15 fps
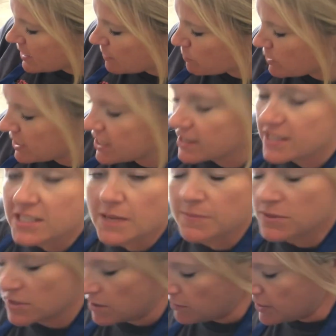I'm bringing this up
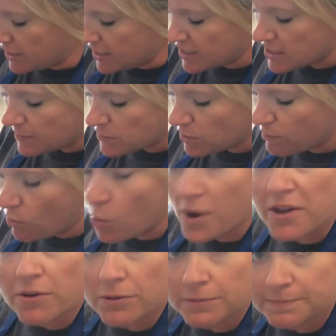to, it is up to
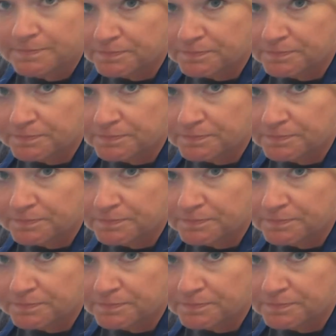boil.